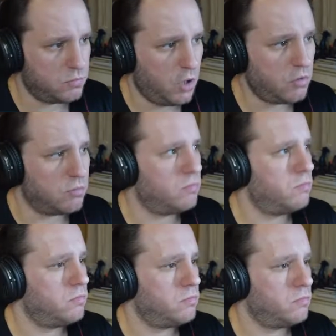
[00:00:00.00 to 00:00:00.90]
oh
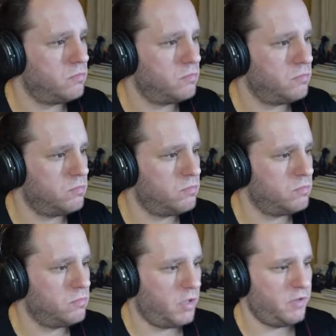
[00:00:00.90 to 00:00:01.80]

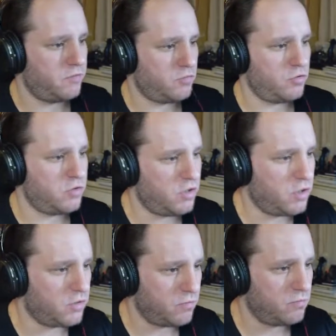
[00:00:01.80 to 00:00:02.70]
I turned it
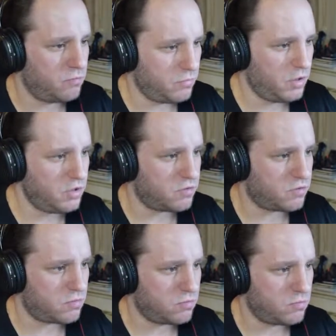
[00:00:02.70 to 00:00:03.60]
on nice